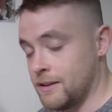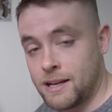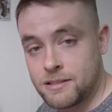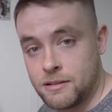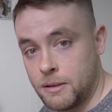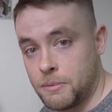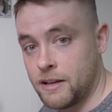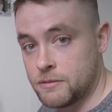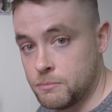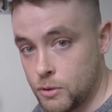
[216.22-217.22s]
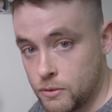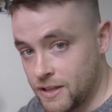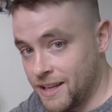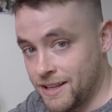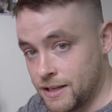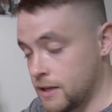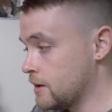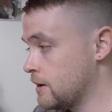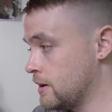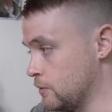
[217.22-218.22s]
the next clip has moved in
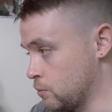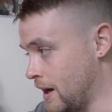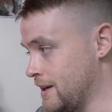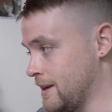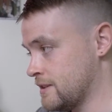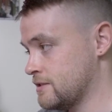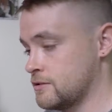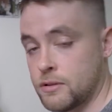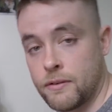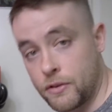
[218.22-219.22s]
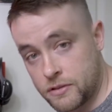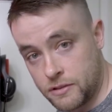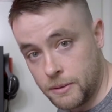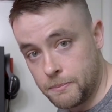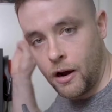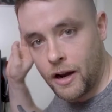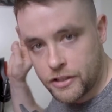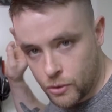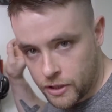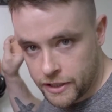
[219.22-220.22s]
right next to the first clip. All
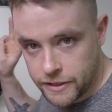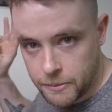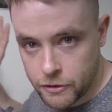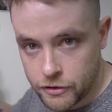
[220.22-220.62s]
right, shortcut number